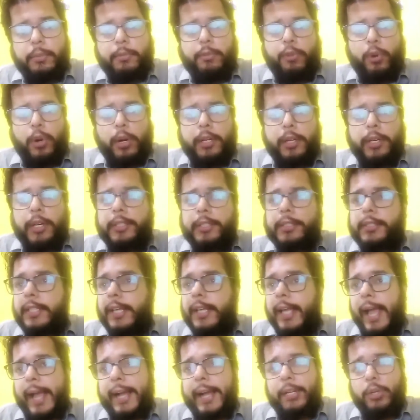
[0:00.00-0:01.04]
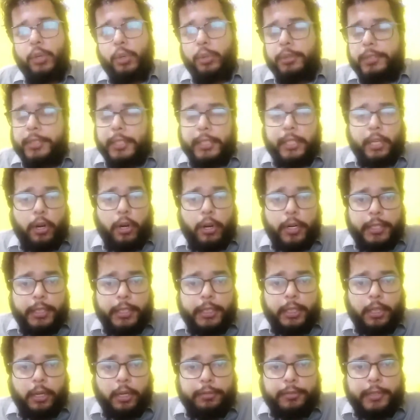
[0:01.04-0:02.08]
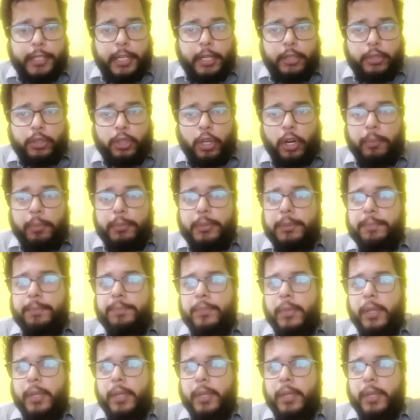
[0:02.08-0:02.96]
workers, they had no security of their jobs,